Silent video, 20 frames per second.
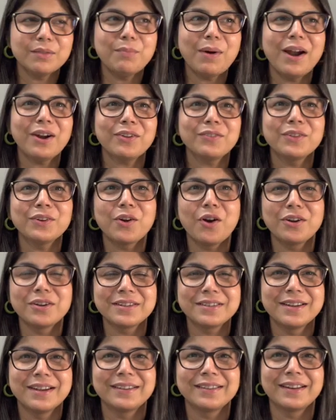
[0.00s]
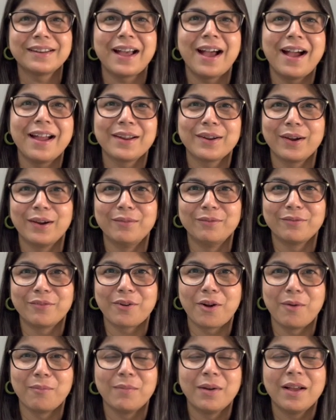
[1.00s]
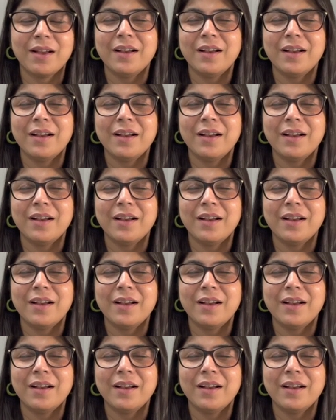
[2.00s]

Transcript: part of the continent that I come from